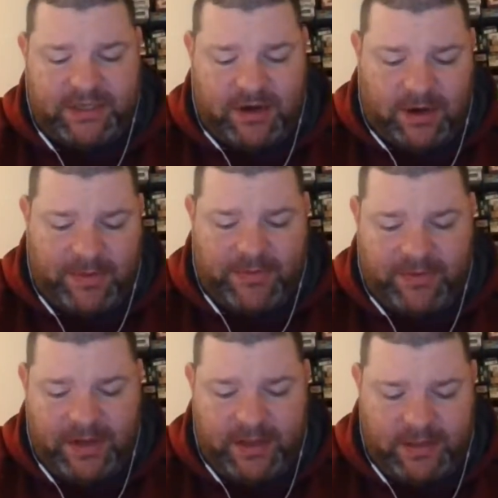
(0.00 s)
car number
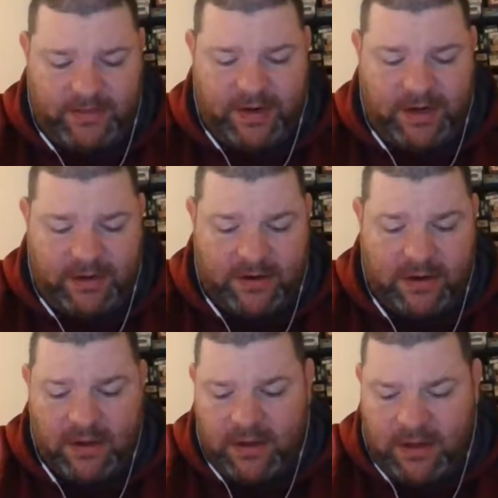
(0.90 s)

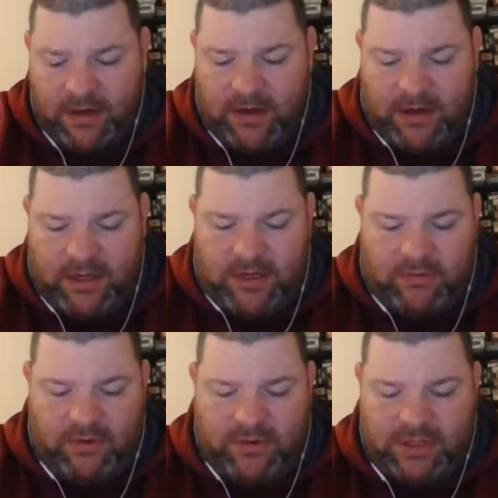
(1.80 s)
300
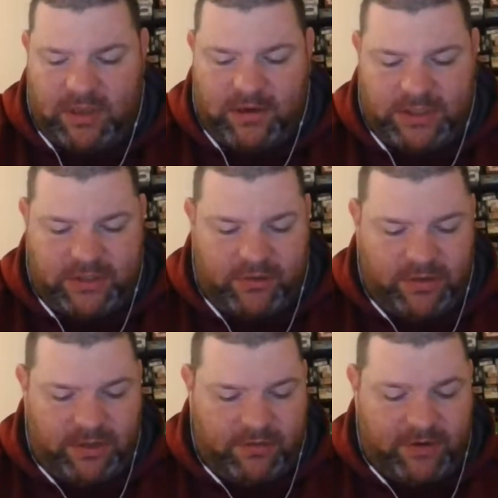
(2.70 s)
rolls along the
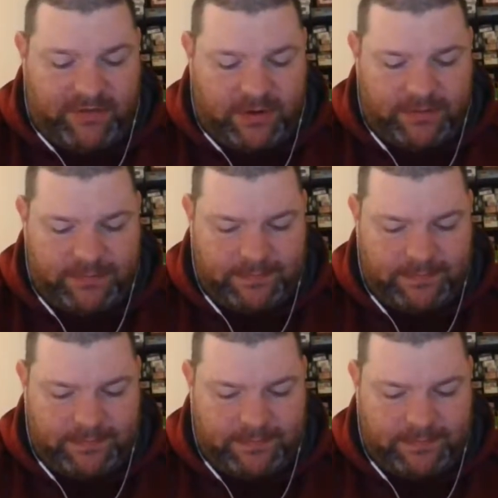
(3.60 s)
Schuylkill River.